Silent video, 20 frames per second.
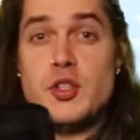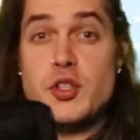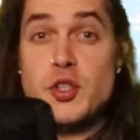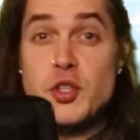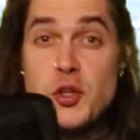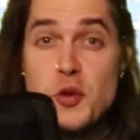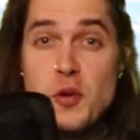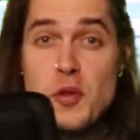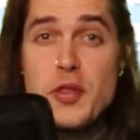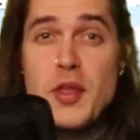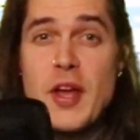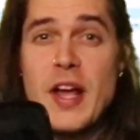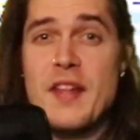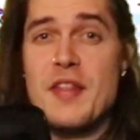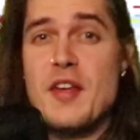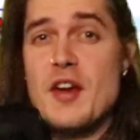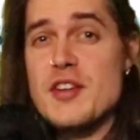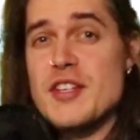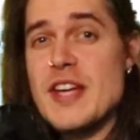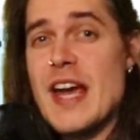Do you think
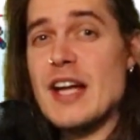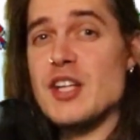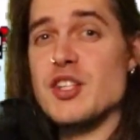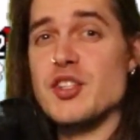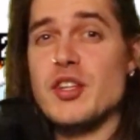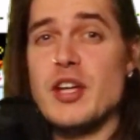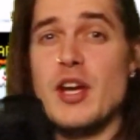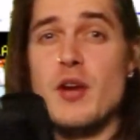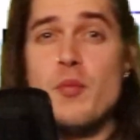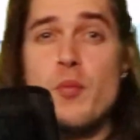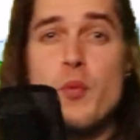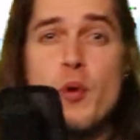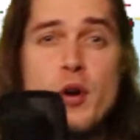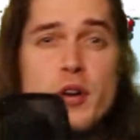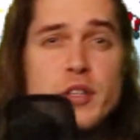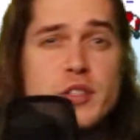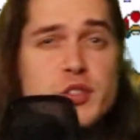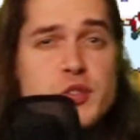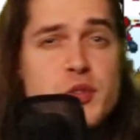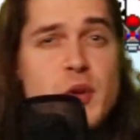there's actually a
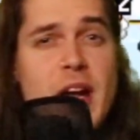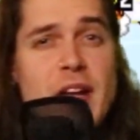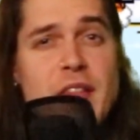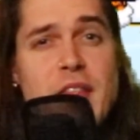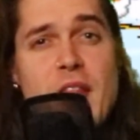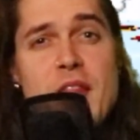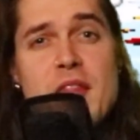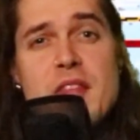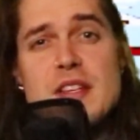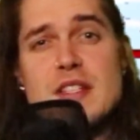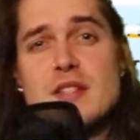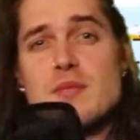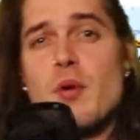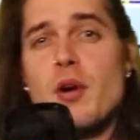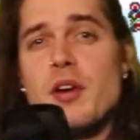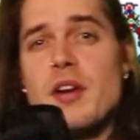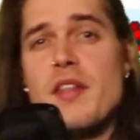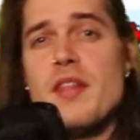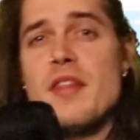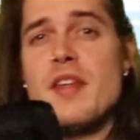worse track than this
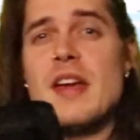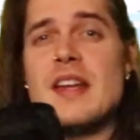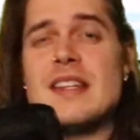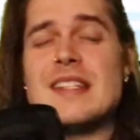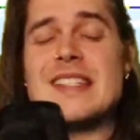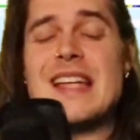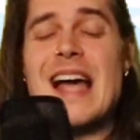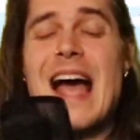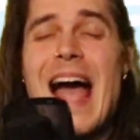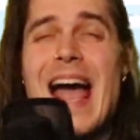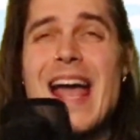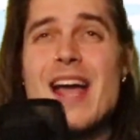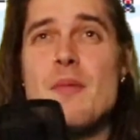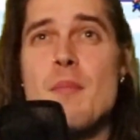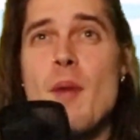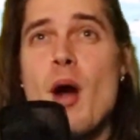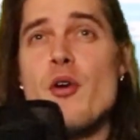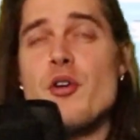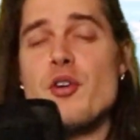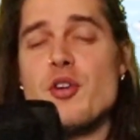one in the entire
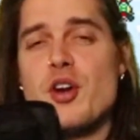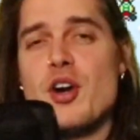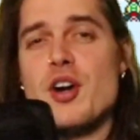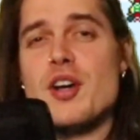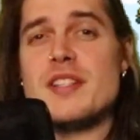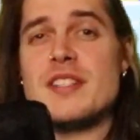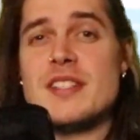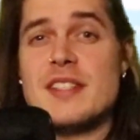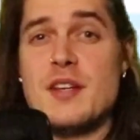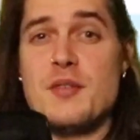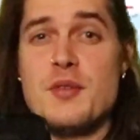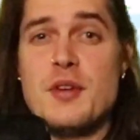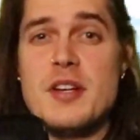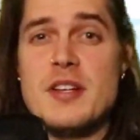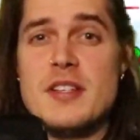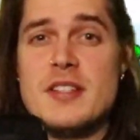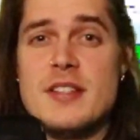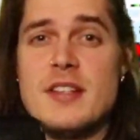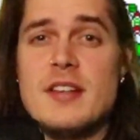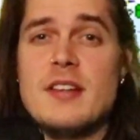Mario Kart
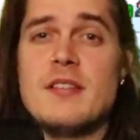series?